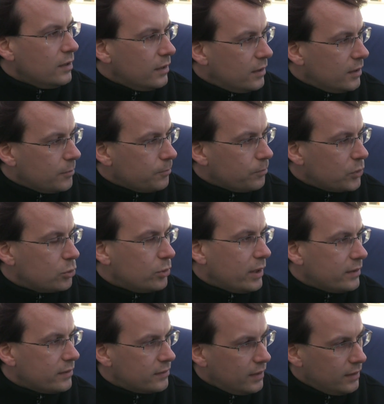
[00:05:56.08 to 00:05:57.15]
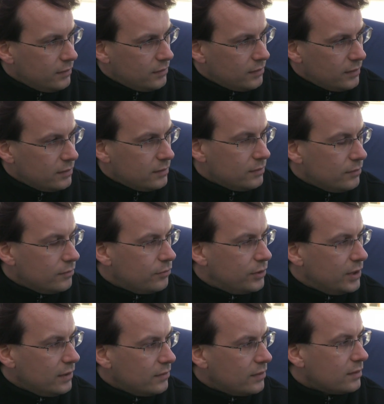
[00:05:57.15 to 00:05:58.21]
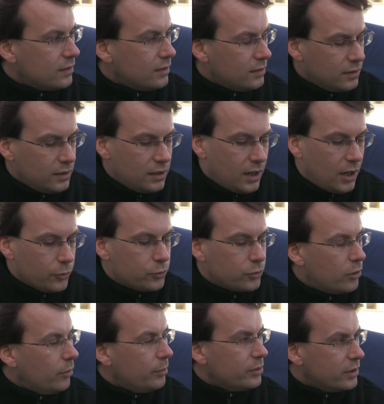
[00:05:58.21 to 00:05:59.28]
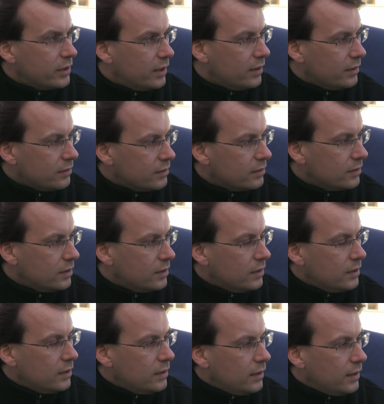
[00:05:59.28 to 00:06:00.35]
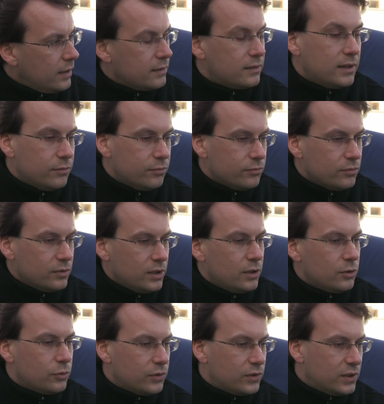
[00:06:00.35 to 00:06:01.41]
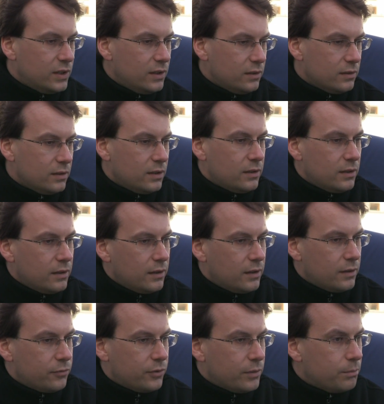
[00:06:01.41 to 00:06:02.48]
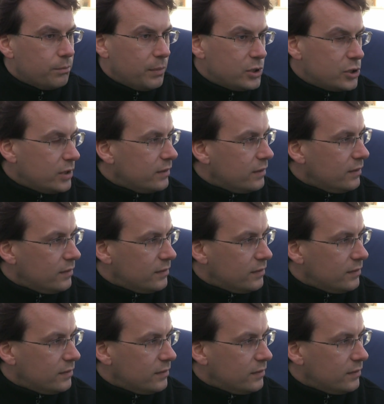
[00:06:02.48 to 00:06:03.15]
to understand the fears and how to communicate, and even to see if a measure